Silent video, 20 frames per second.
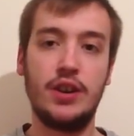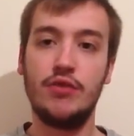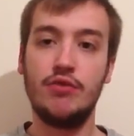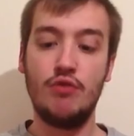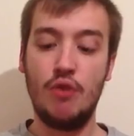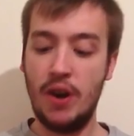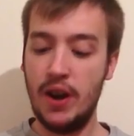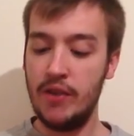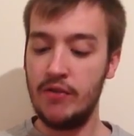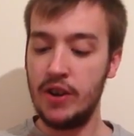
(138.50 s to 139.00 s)

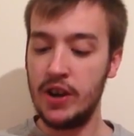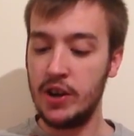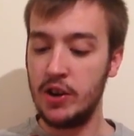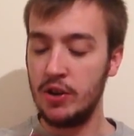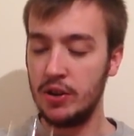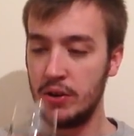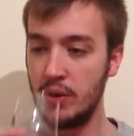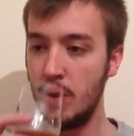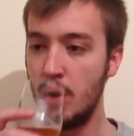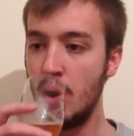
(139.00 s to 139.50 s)
Really, really
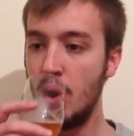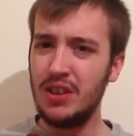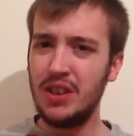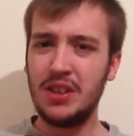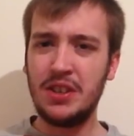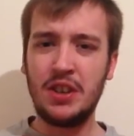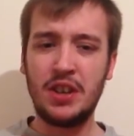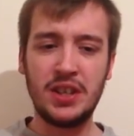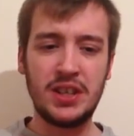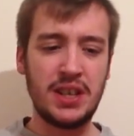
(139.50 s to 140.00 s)
good.
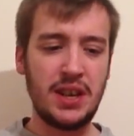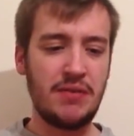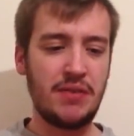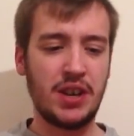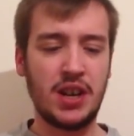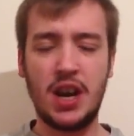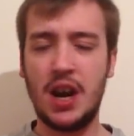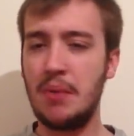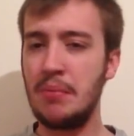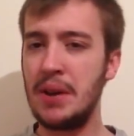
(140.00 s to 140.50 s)
Nice level
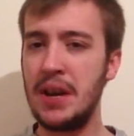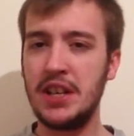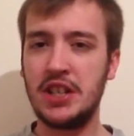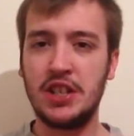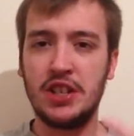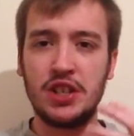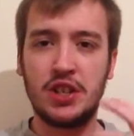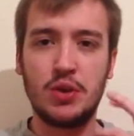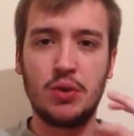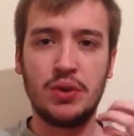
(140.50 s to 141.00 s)
of
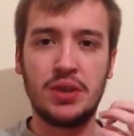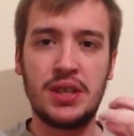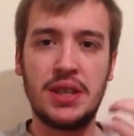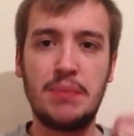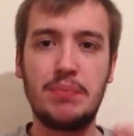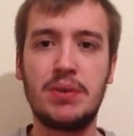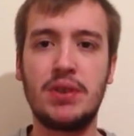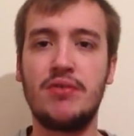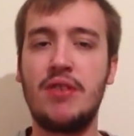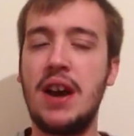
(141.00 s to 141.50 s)
carbonation, sort of
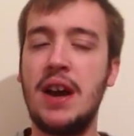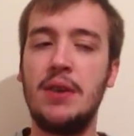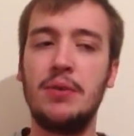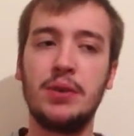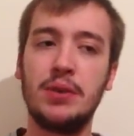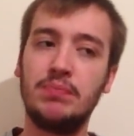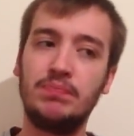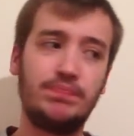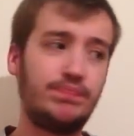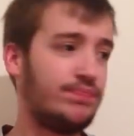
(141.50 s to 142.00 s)
zips
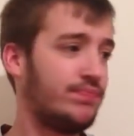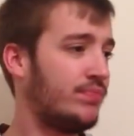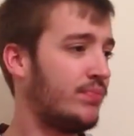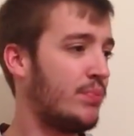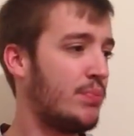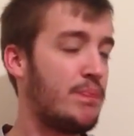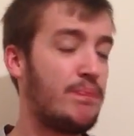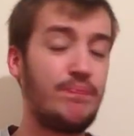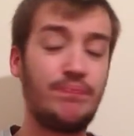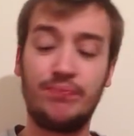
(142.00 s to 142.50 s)
around.
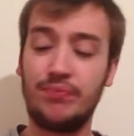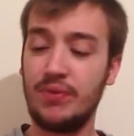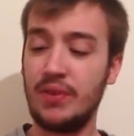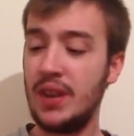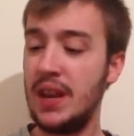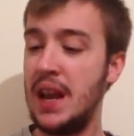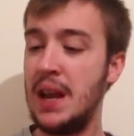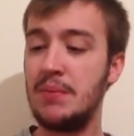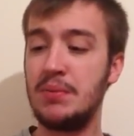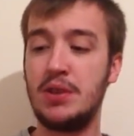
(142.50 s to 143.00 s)

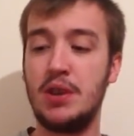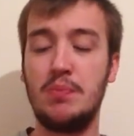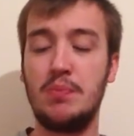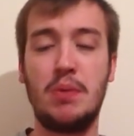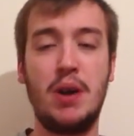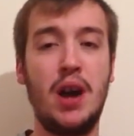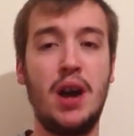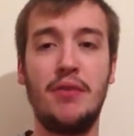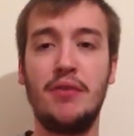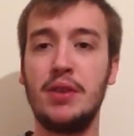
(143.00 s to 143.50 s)
Absolutely
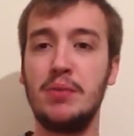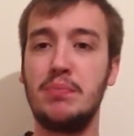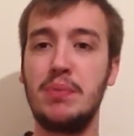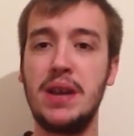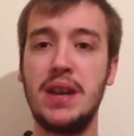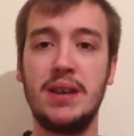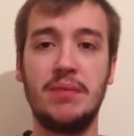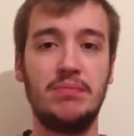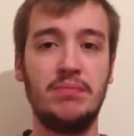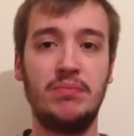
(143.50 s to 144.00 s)
perfect
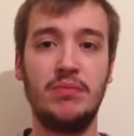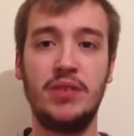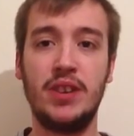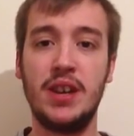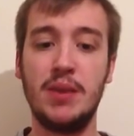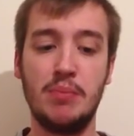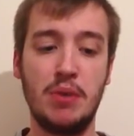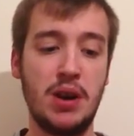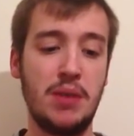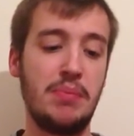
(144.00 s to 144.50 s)
beer,
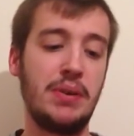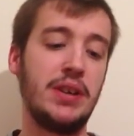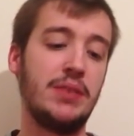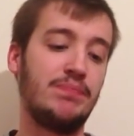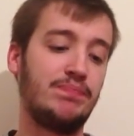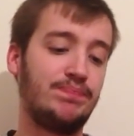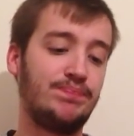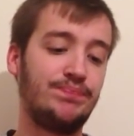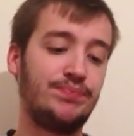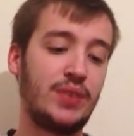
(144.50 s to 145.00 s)
in my opinion.
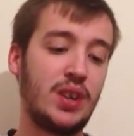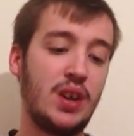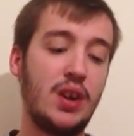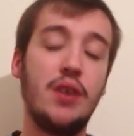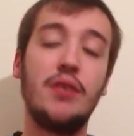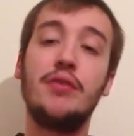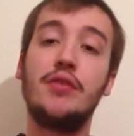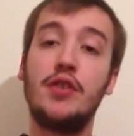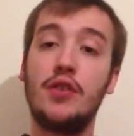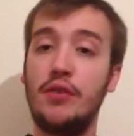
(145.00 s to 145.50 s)

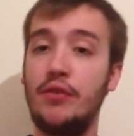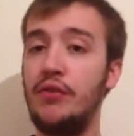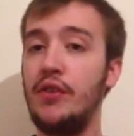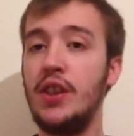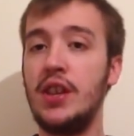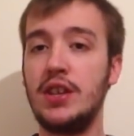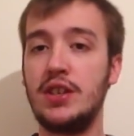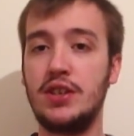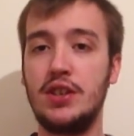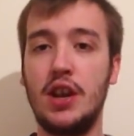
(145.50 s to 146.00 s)
For
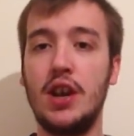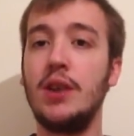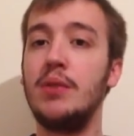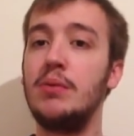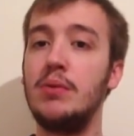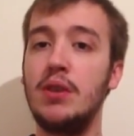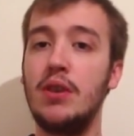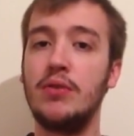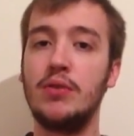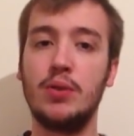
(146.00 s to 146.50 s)
this style,
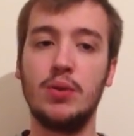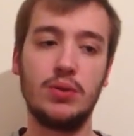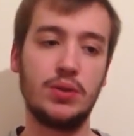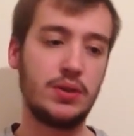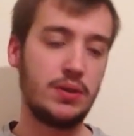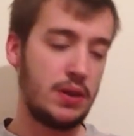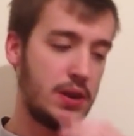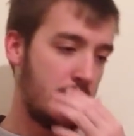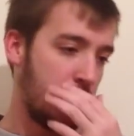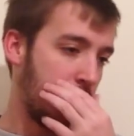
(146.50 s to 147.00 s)
of course.
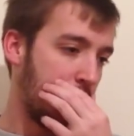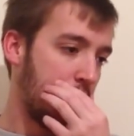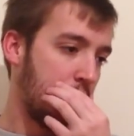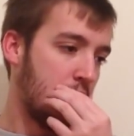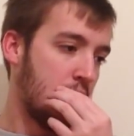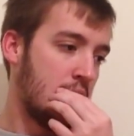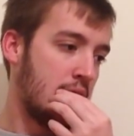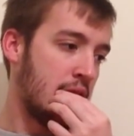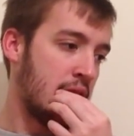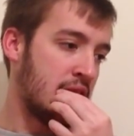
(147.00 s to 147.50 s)

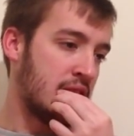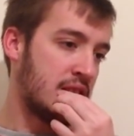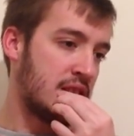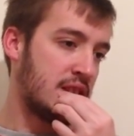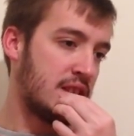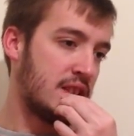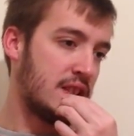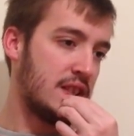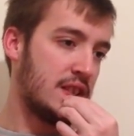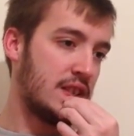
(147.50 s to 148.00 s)
It
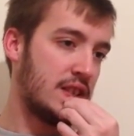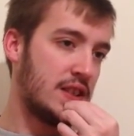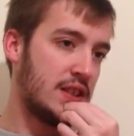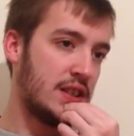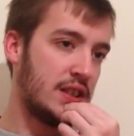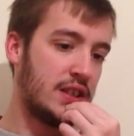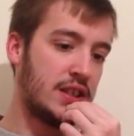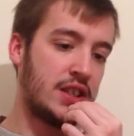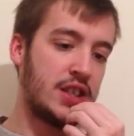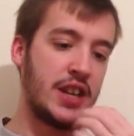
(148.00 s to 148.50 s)

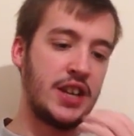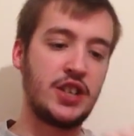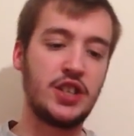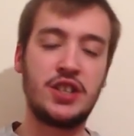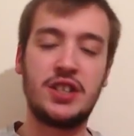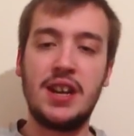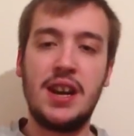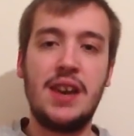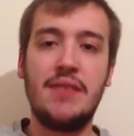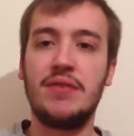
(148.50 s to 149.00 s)
just
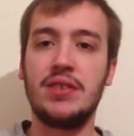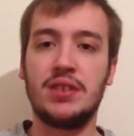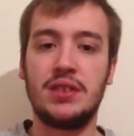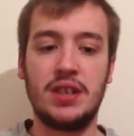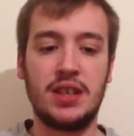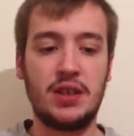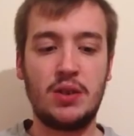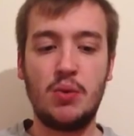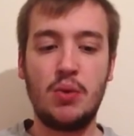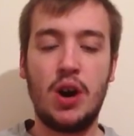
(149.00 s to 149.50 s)
delivers.
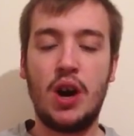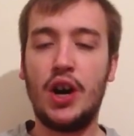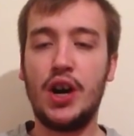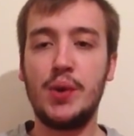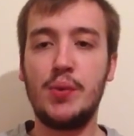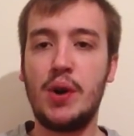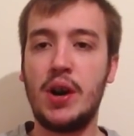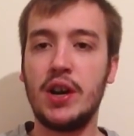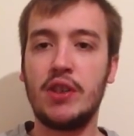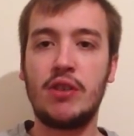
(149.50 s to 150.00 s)
It's called High
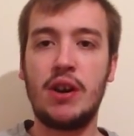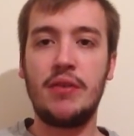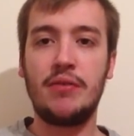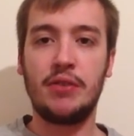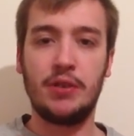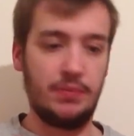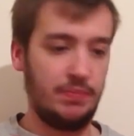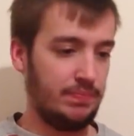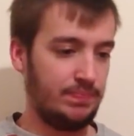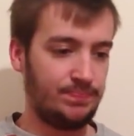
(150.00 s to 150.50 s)
Wire
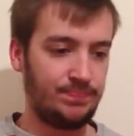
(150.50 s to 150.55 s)
Grapefruit.